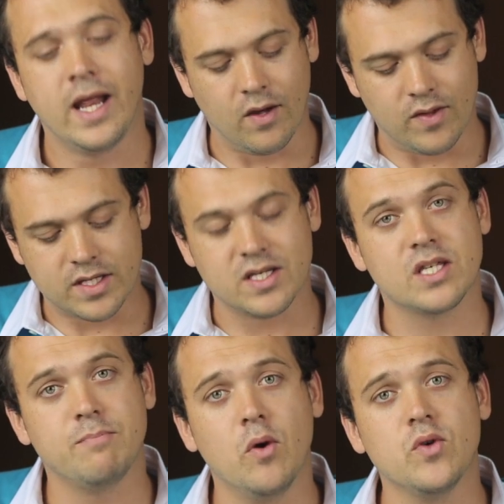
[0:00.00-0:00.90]
Now this is
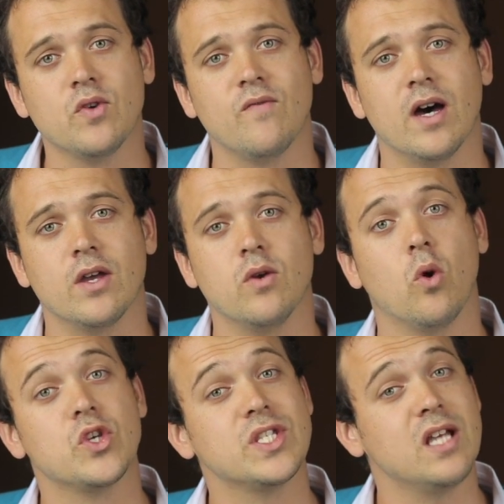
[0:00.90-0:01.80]
exposure value
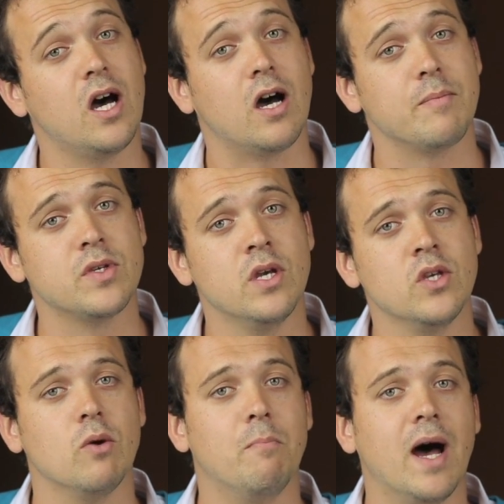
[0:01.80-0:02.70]
or stops.
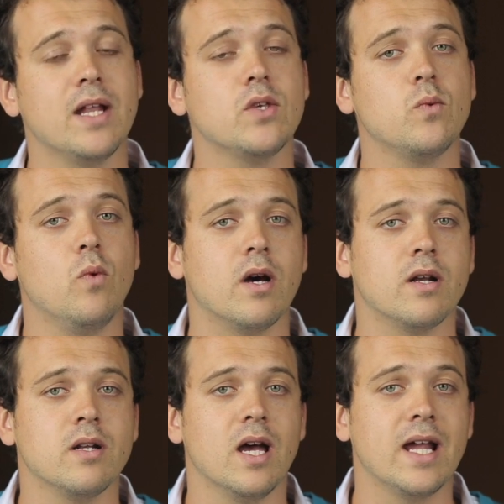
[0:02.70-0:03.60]
So
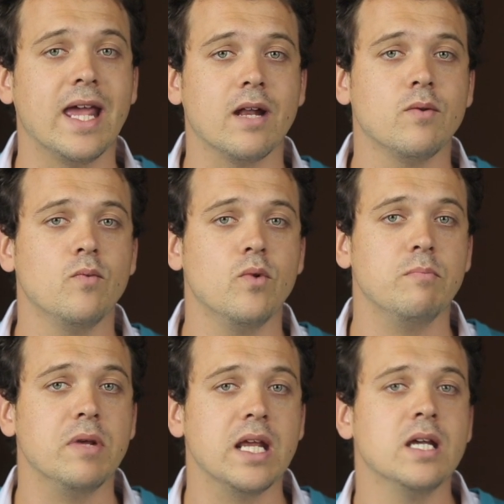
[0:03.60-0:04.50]
-1, again,
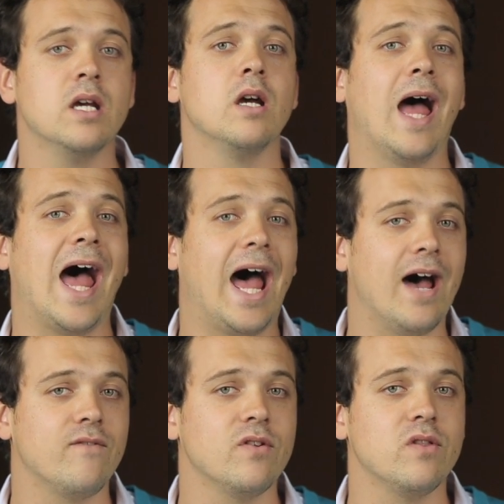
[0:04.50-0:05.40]
would be
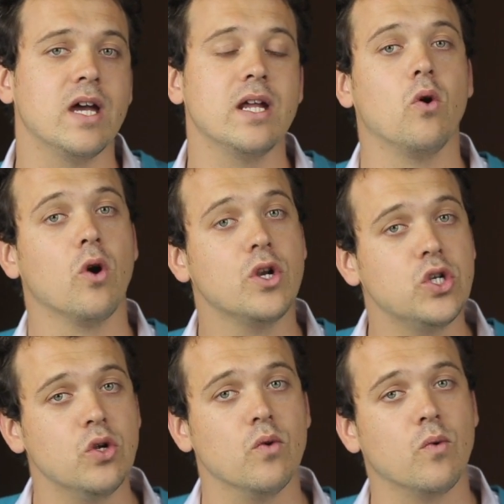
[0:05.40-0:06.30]
half the light or a
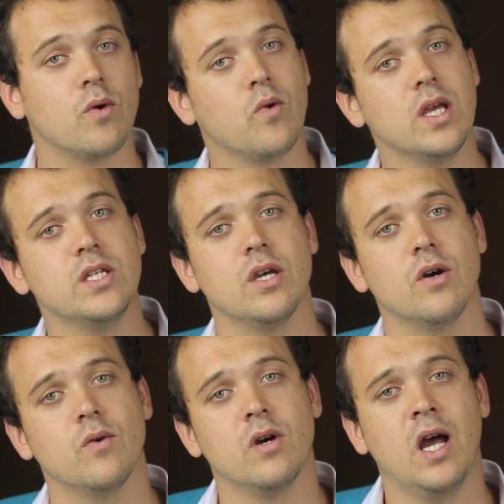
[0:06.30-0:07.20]
2-to-1
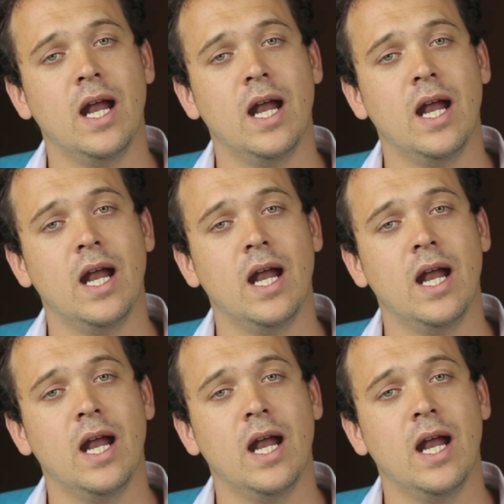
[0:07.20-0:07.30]
ratio.